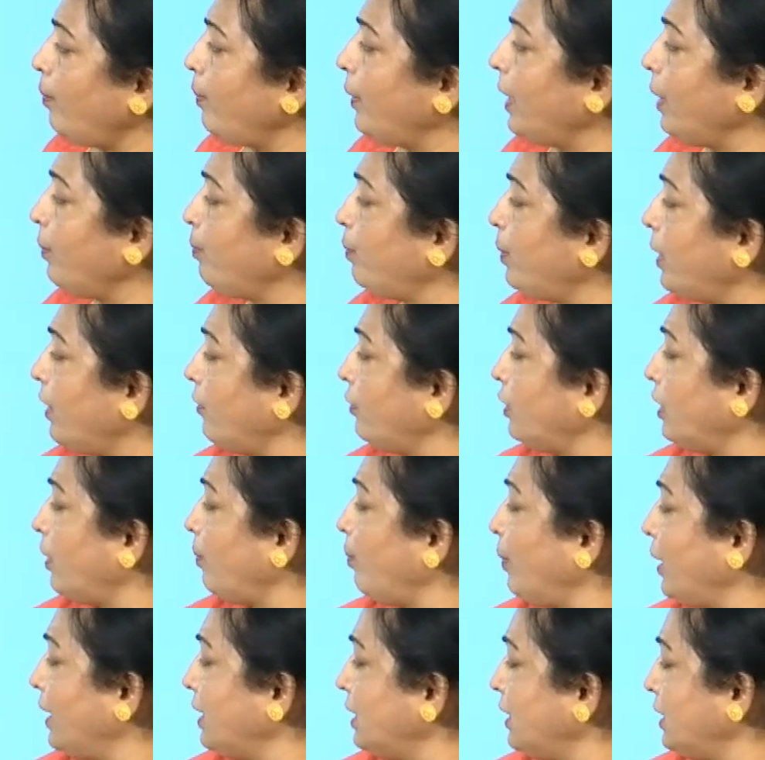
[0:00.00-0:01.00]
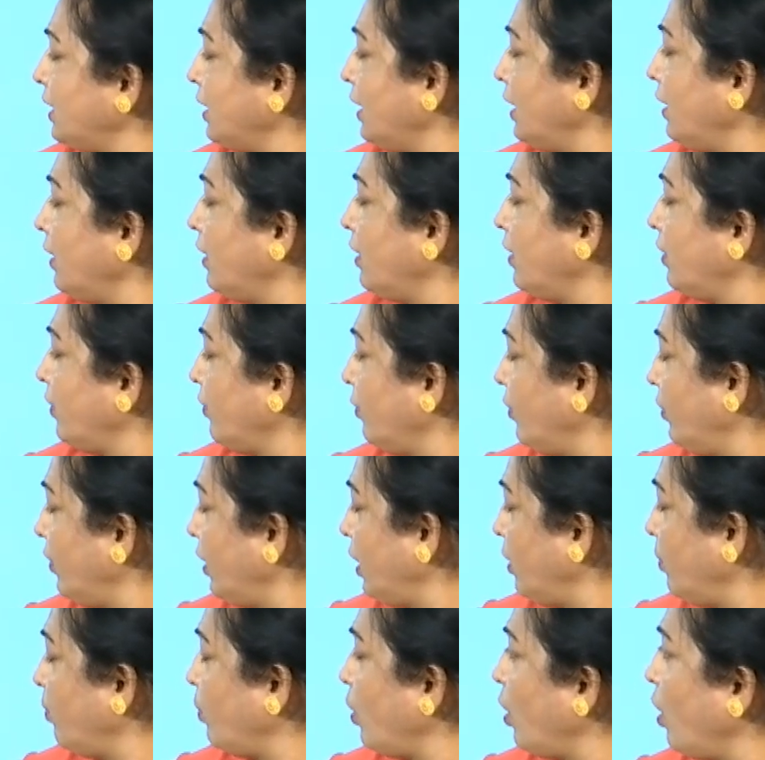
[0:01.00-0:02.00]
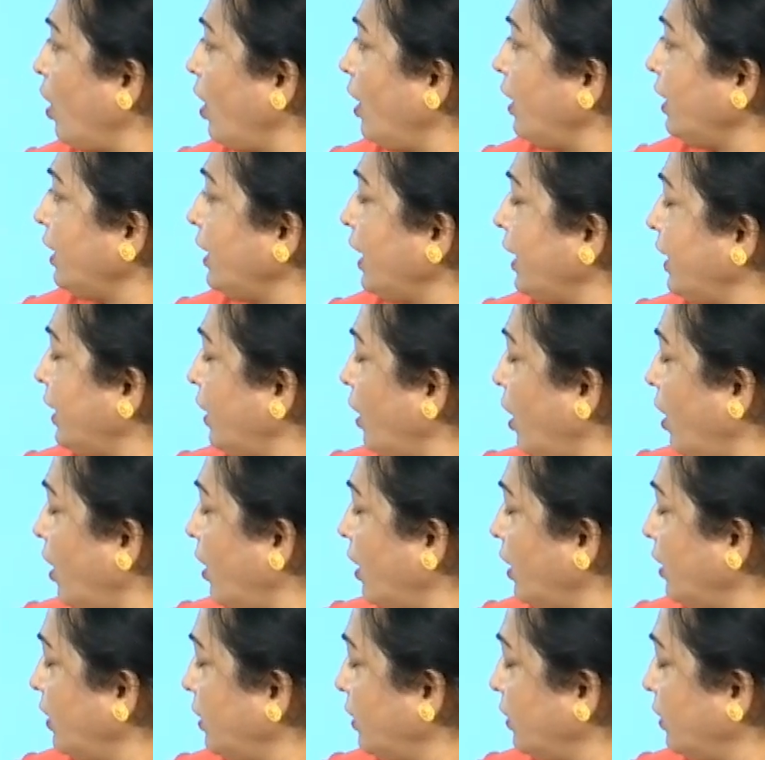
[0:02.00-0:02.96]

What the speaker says: tip of the pencil, we will mark a dot